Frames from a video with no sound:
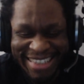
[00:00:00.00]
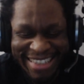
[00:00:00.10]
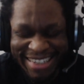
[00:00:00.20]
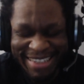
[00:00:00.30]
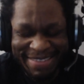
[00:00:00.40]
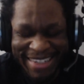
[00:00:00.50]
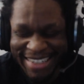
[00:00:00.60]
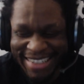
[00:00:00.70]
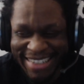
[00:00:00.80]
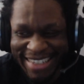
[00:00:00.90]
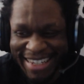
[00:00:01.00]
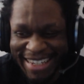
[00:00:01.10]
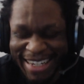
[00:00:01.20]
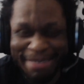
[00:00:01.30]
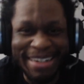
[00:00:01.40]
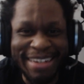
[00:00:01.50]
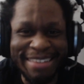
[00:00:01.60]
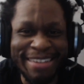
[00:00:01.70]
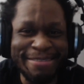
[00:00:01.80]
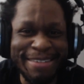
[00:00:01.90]
It's fine. I mean, I got
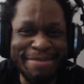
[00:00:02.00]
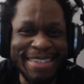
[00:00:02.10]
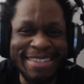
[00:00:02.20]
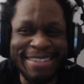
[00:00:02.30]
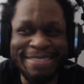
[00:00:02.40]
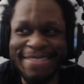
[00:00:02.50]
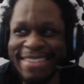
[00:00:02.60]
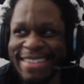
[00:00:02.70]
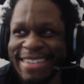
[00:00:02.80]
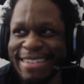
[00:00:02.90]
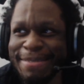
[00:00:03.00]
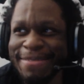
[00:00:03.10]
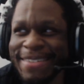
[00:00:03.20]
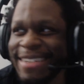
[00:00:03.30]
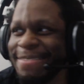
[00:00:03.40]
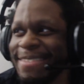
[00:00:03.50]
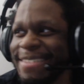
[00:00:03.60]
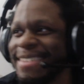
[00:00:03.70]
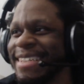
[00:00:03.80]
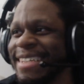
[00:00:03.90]
through all the remake stuff, so yeah, I should be fine. I
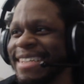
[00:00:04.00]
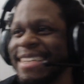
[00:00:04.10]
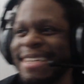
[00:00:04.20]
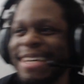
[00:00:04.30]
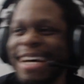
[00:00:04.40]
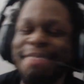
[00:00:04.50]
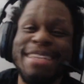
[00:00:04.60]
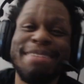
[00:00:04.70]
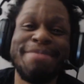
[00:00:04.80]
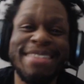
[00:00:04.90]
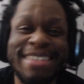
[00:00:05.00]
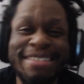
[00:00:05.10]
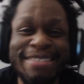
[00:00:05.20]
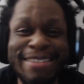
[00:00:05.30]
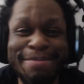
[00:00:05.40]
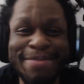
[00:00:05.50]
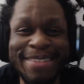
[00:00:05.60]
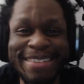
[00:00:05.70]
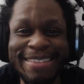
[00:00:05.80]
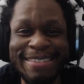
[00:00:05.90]
feel. I mean, that being said, that was New Game
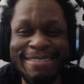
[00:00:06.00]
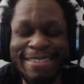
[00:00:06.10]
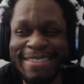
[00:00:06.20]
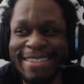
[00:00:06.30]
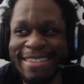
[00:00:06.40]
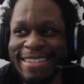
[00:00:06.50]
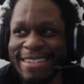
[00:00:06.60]
Plus, and it was nice to like